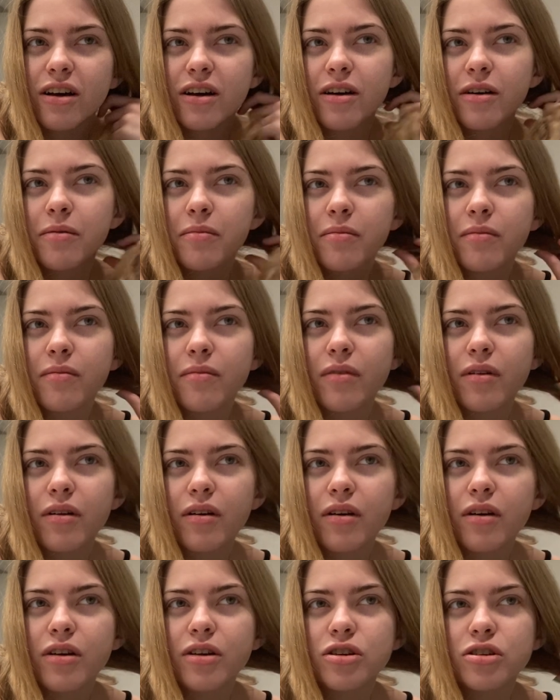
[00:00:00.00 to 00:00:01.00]
um,
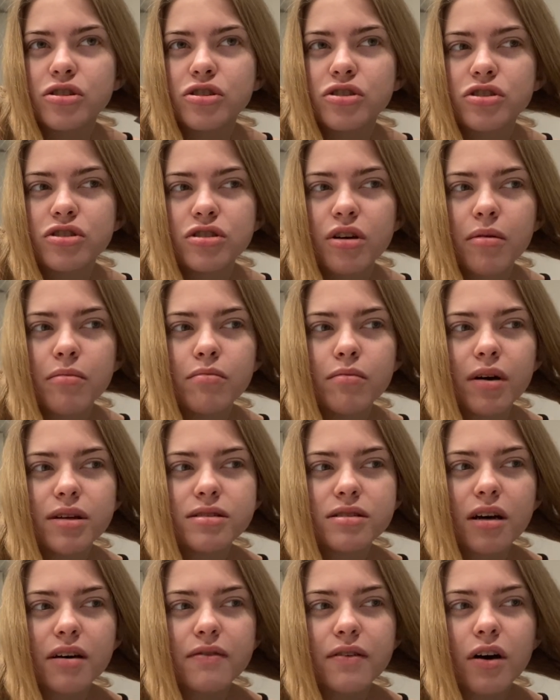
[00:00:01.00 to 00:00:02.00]
the
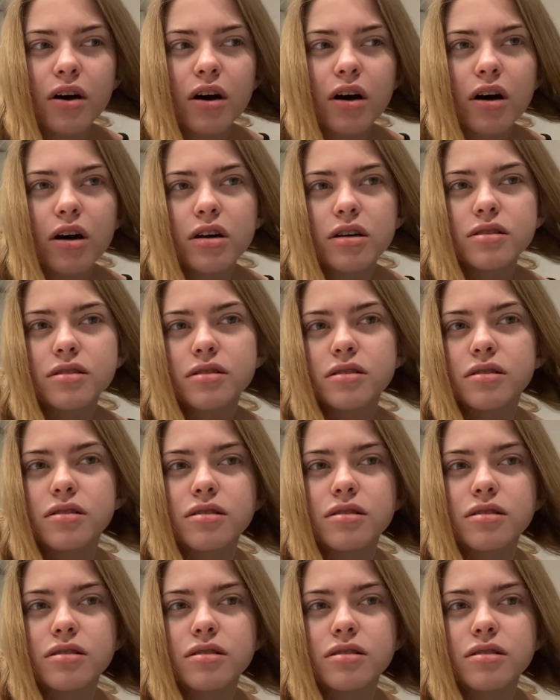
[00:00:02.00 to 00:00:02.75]
metaverse.